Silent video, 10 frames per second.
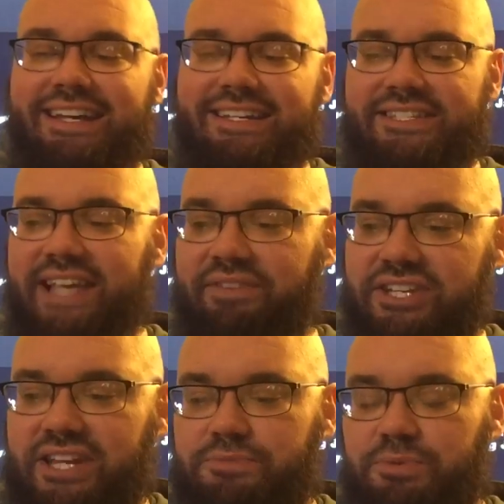
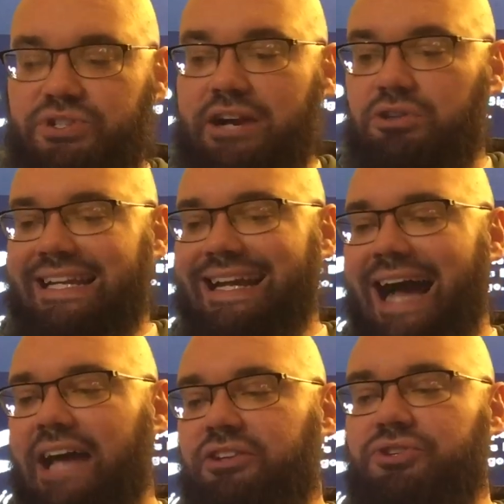76% are leaning
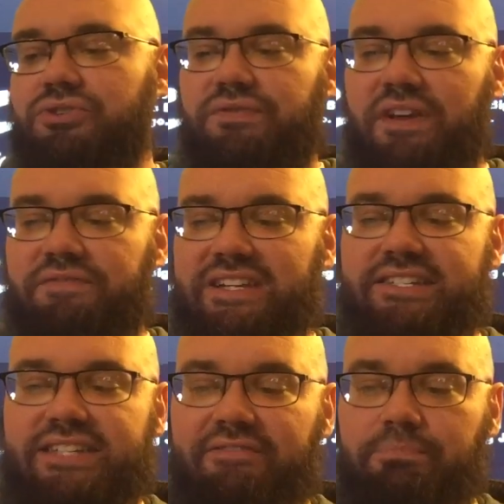Islanders,
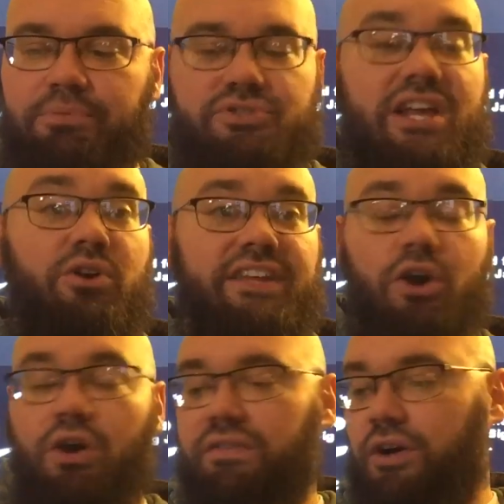57% on the
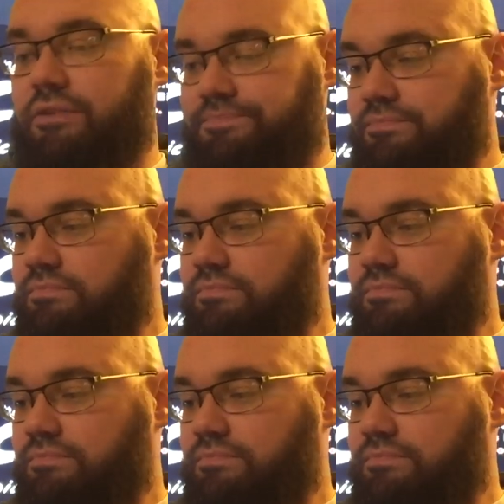over.